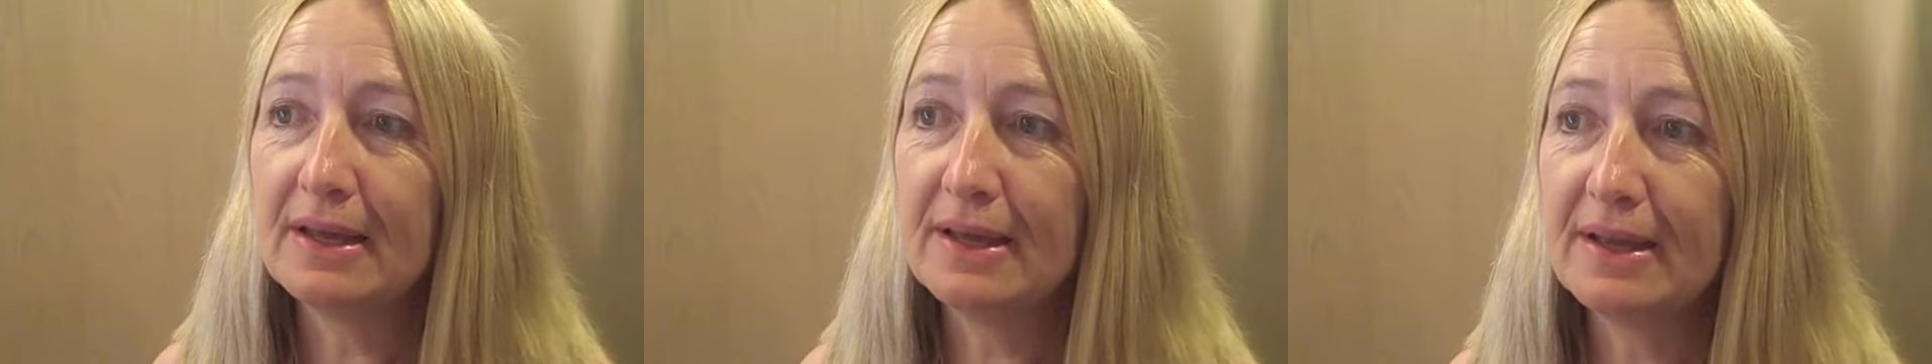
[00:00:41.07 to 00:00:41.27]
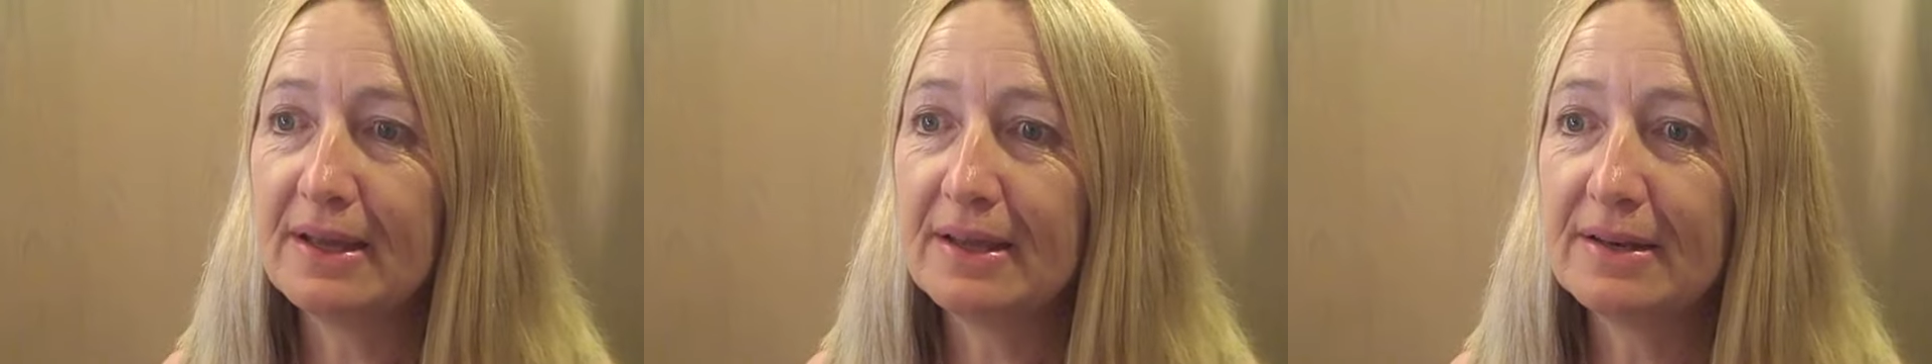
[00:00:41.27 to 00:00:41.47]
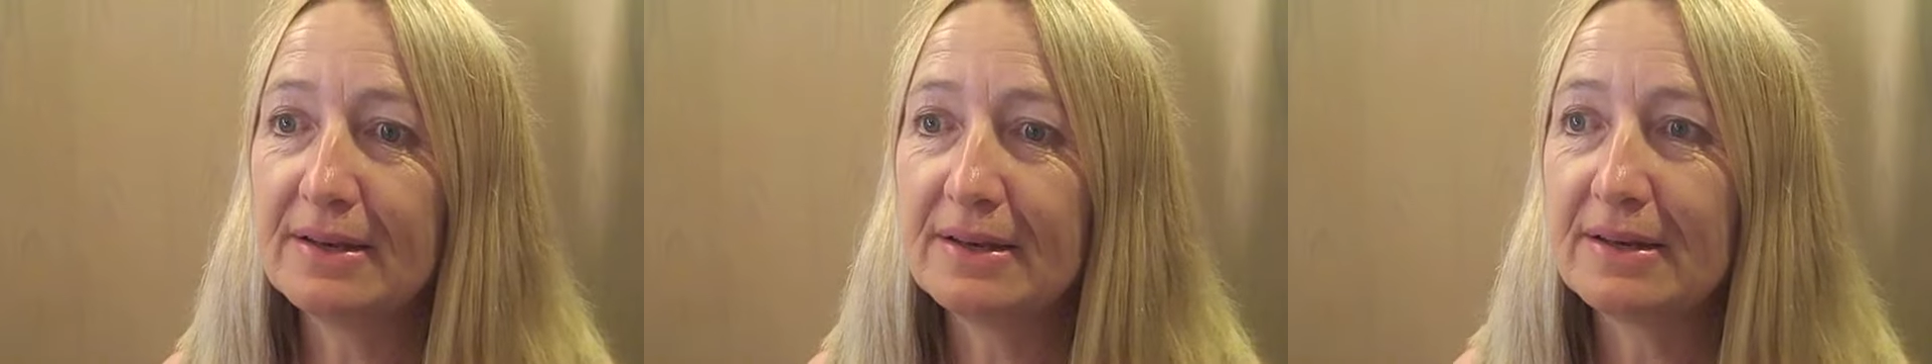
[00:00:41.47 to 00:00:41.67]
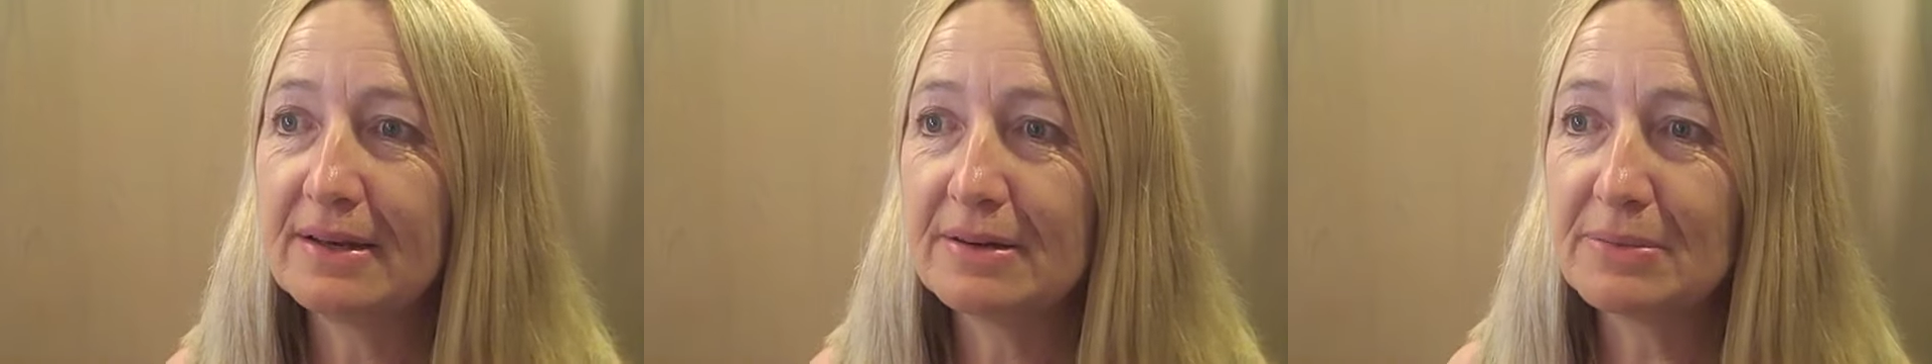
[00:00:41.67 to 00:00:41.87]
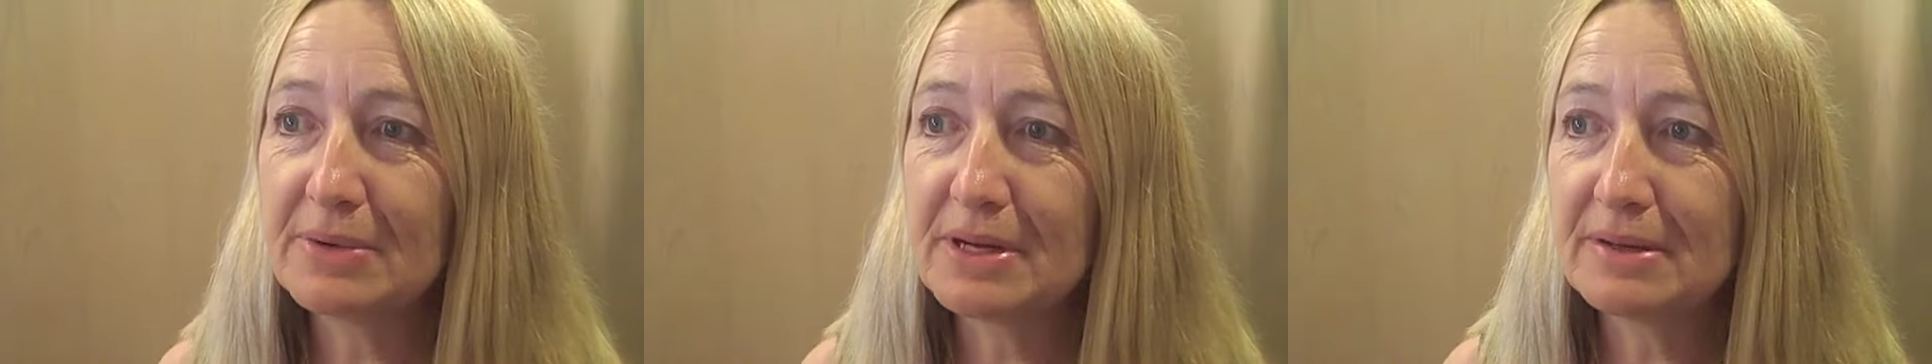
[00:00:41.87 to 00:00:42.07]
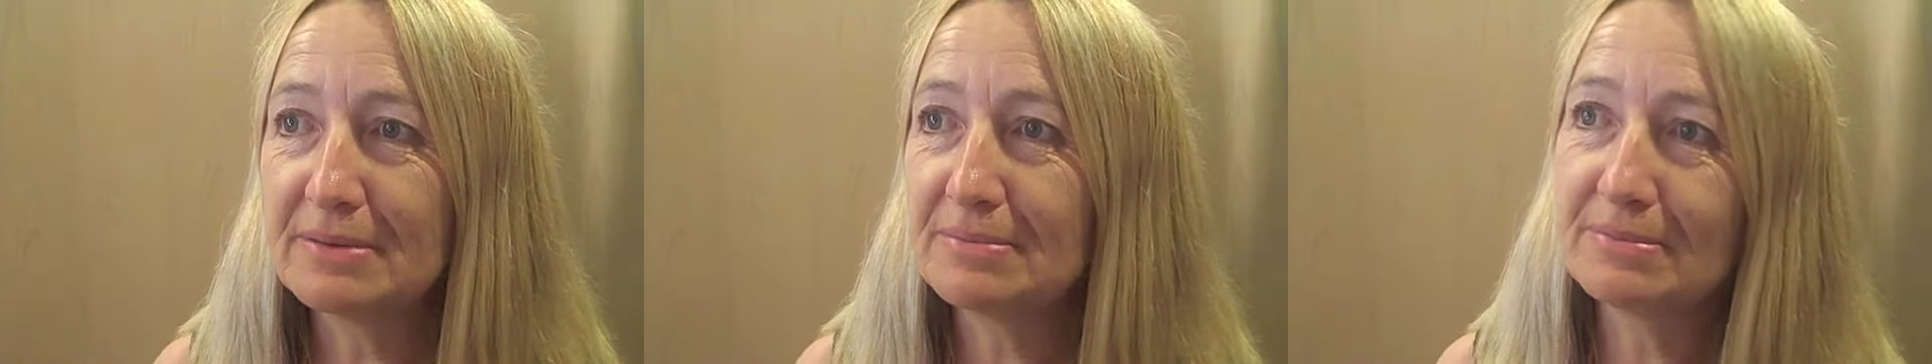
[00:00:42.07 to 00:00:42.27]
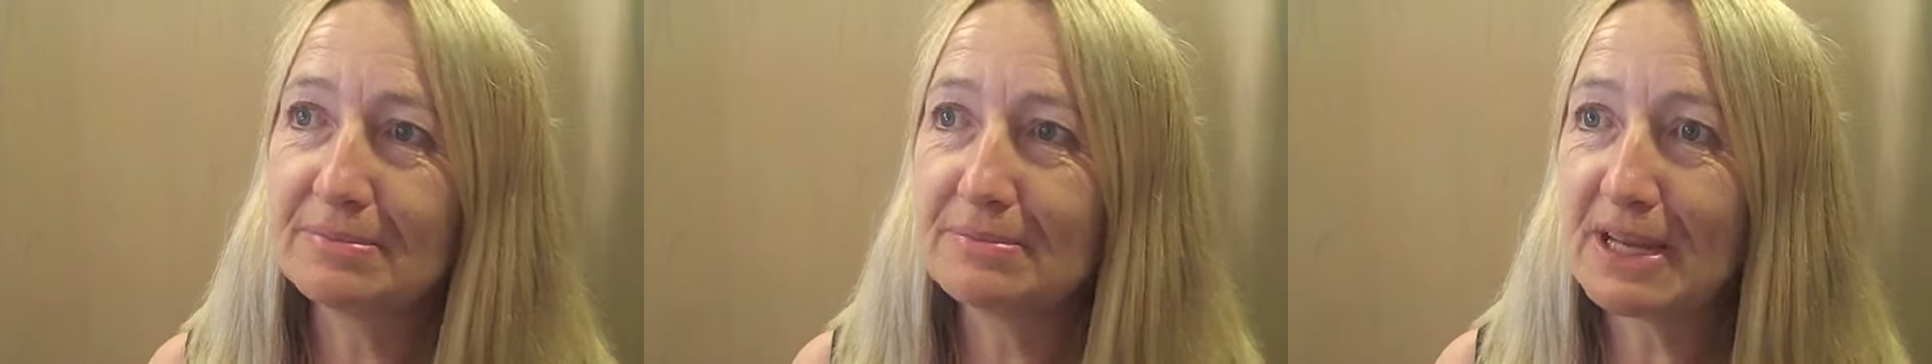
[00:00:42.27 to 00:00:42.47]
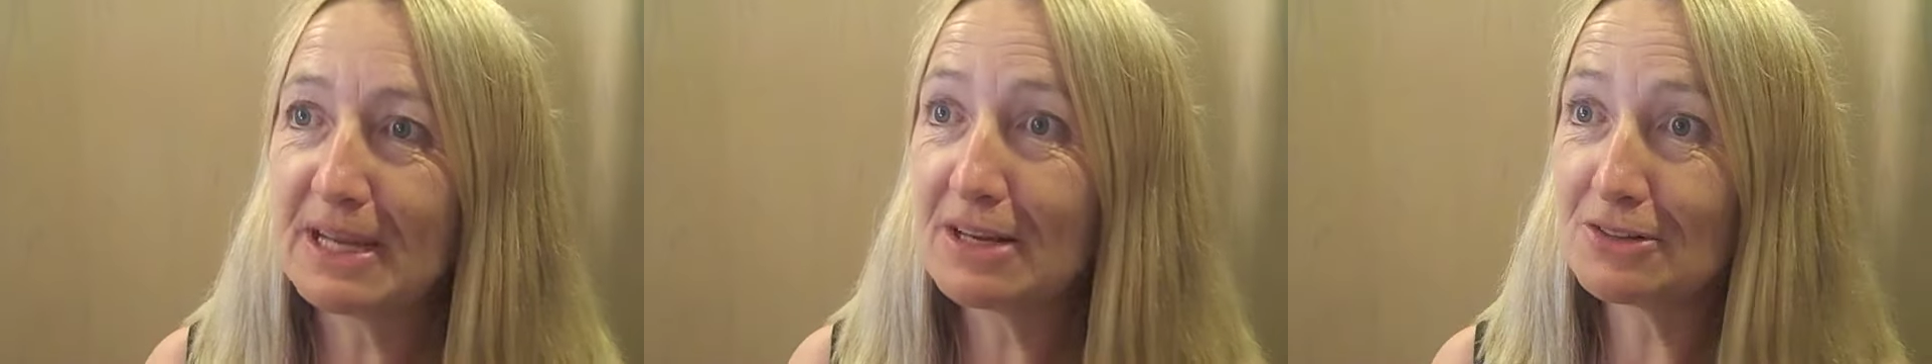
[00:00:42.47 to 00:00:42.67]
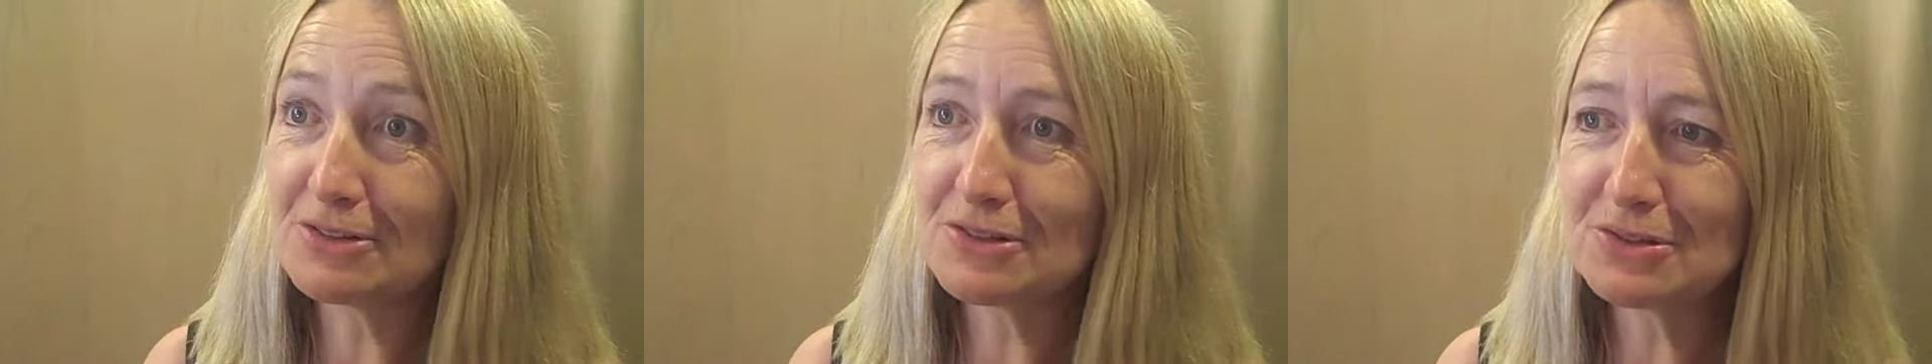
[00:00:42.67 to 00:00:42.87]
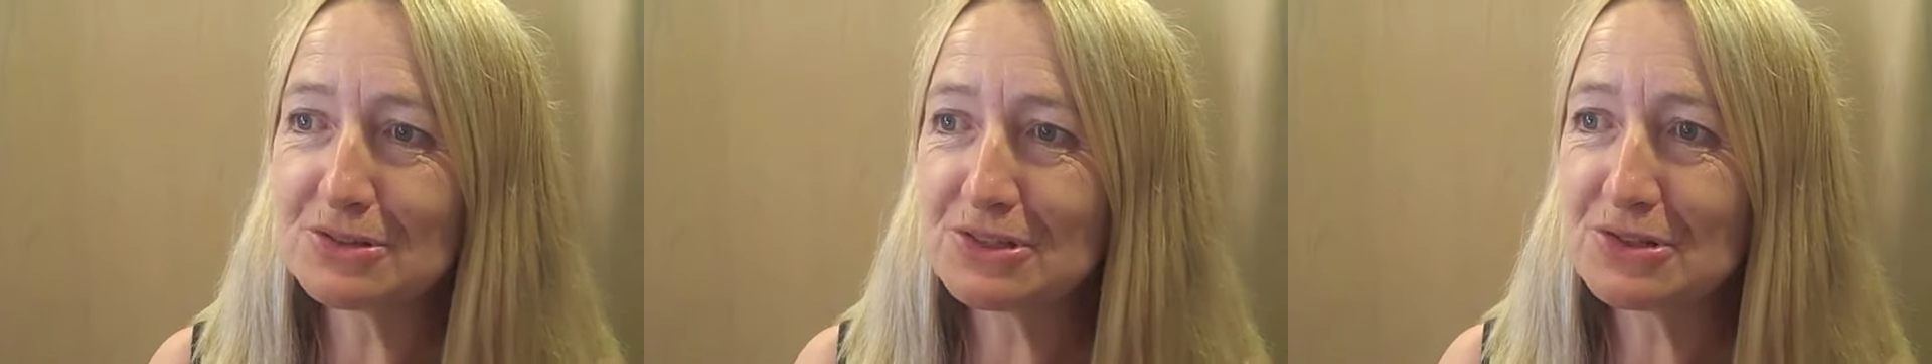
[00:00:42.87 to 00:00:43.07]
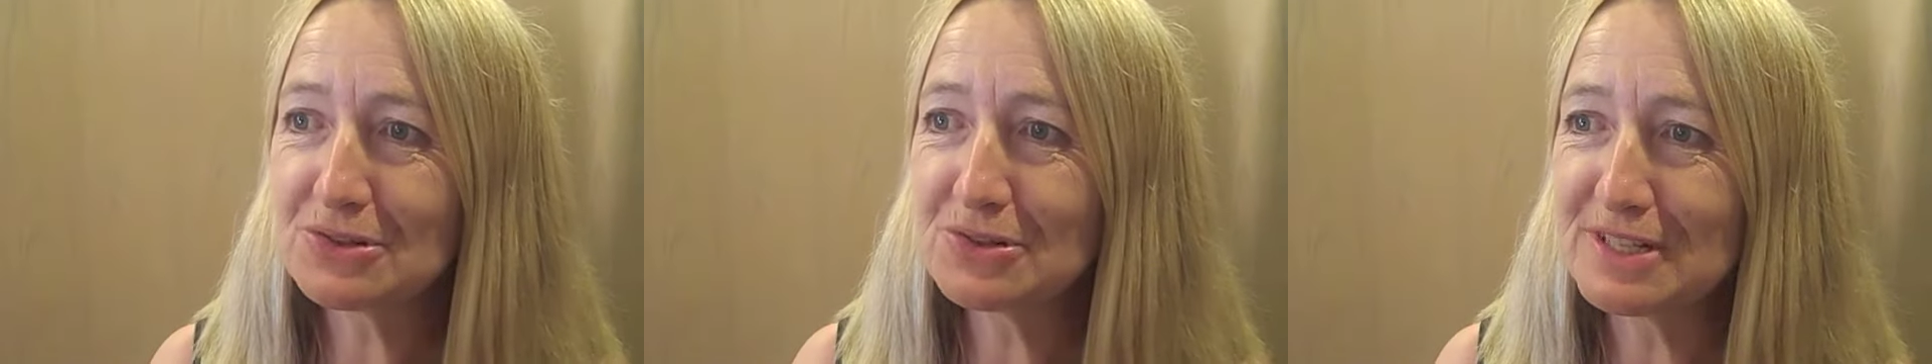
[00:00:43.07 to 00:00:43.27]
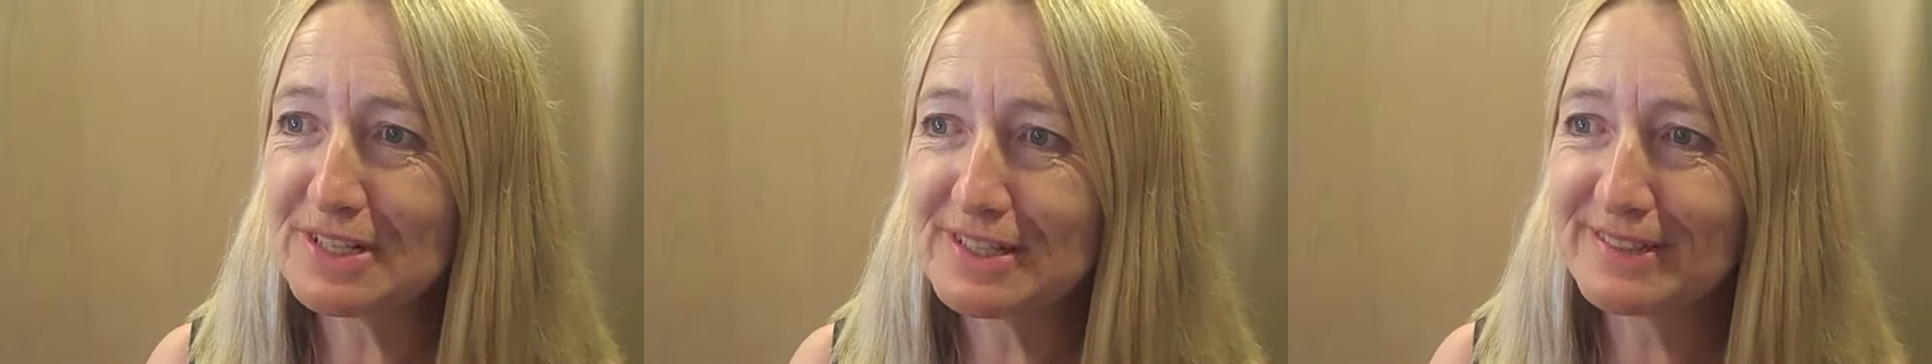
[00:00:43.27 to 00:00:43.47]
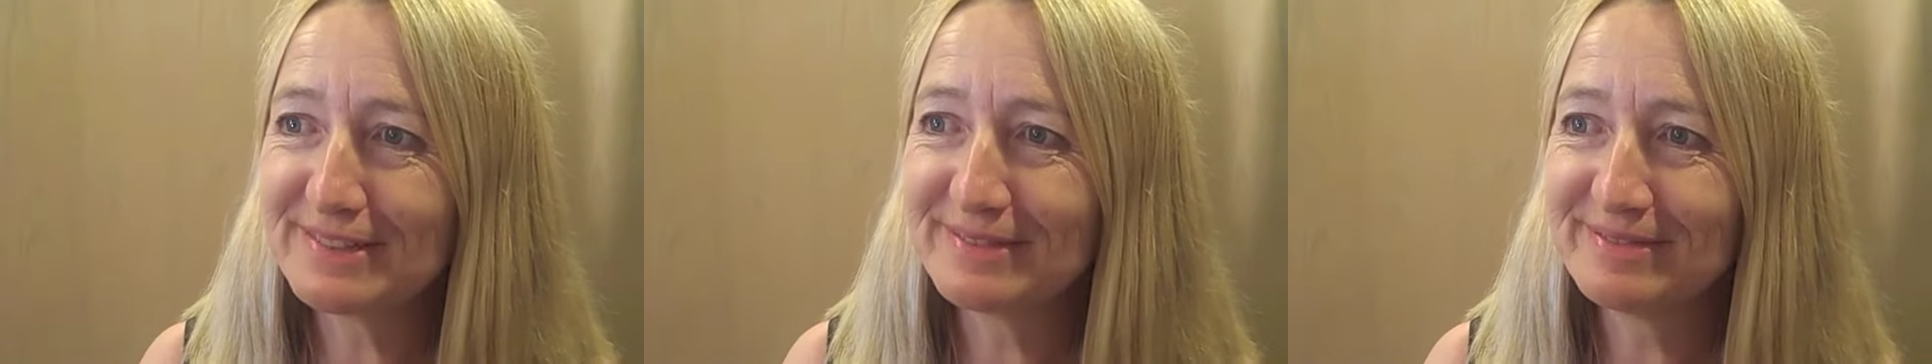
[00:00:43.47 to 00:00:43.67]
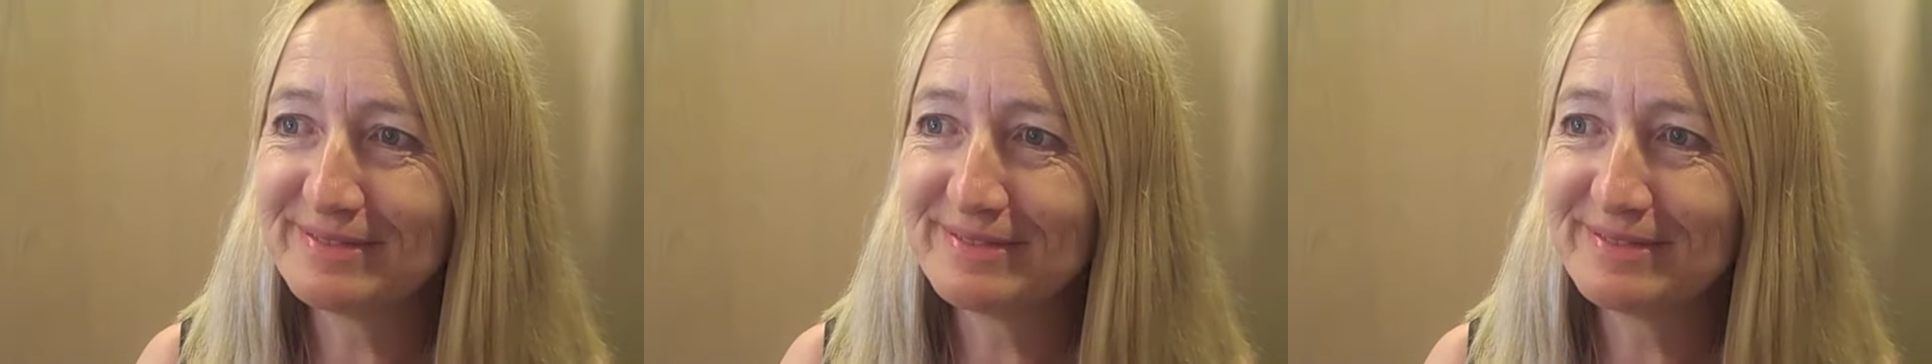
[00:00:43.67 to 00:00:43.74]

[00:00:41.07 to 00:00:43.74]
And uh, we're making lots of good stories.